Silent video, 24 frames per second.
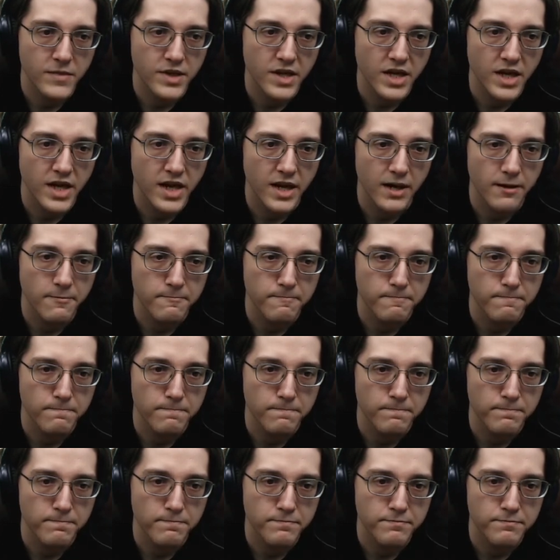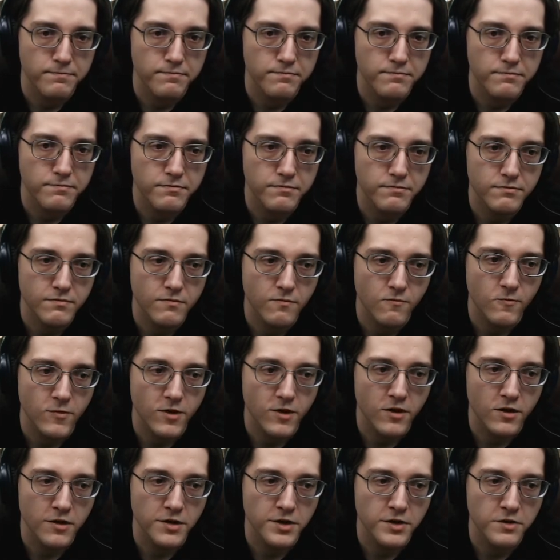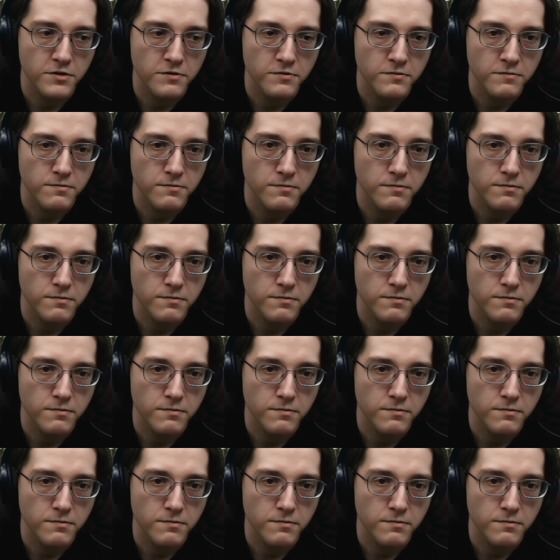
Yeah. Where are you?